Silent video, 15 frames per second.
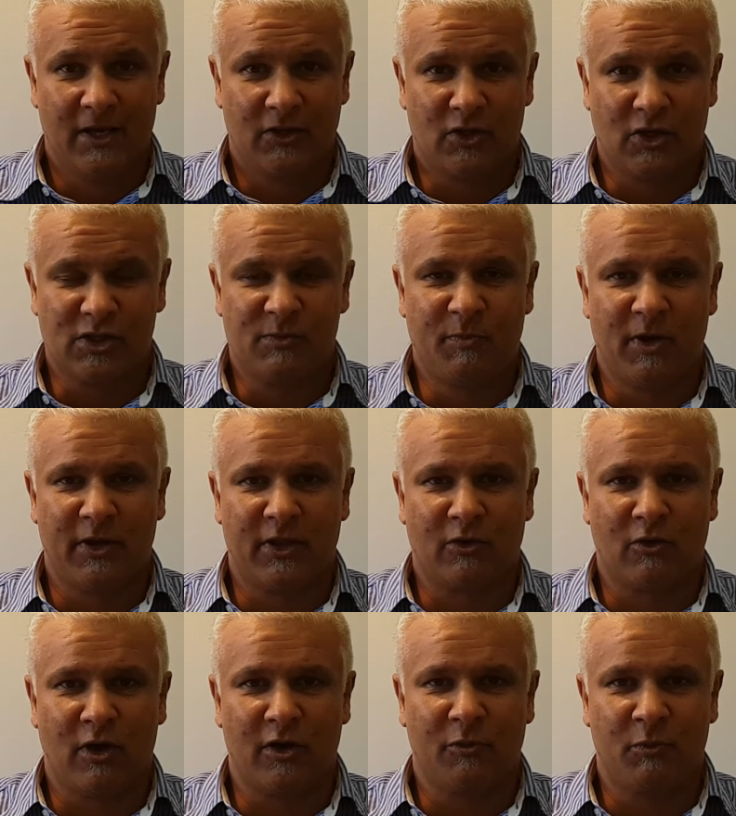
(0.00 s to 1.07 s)
does spur the
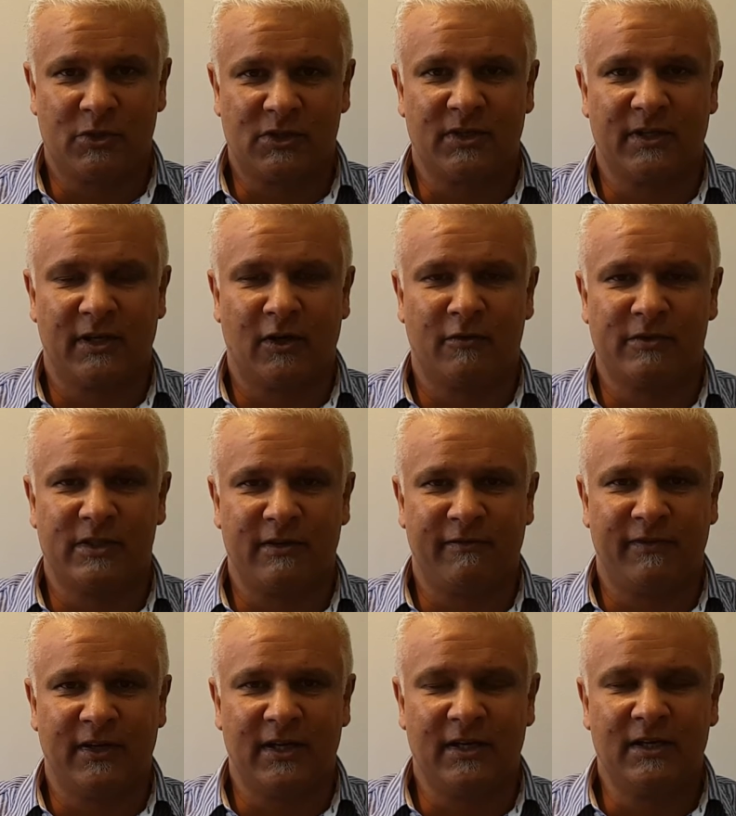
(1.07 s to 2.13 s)
growth, which can then obviously
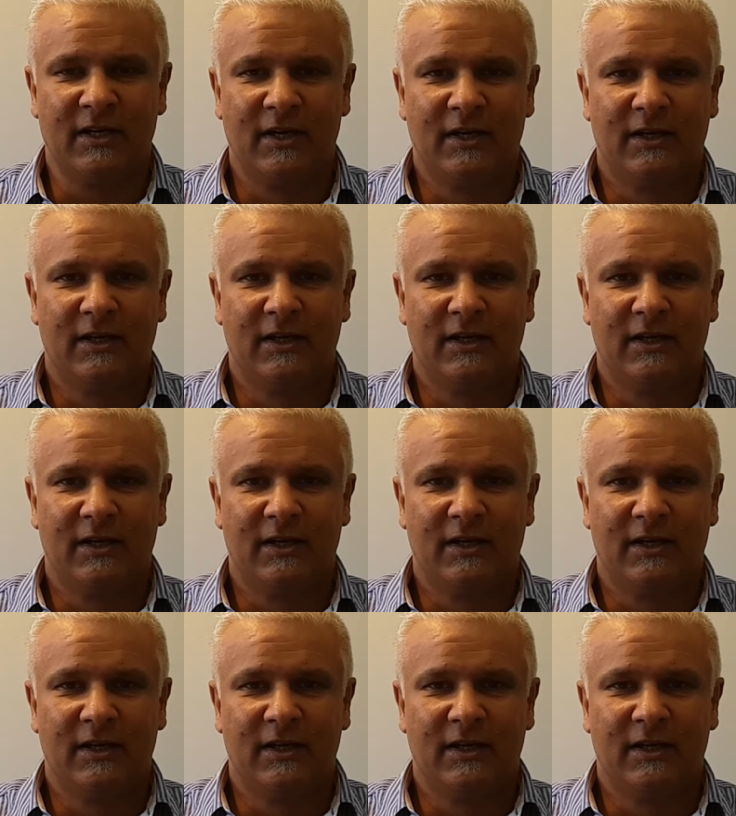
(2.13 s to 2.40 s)
feed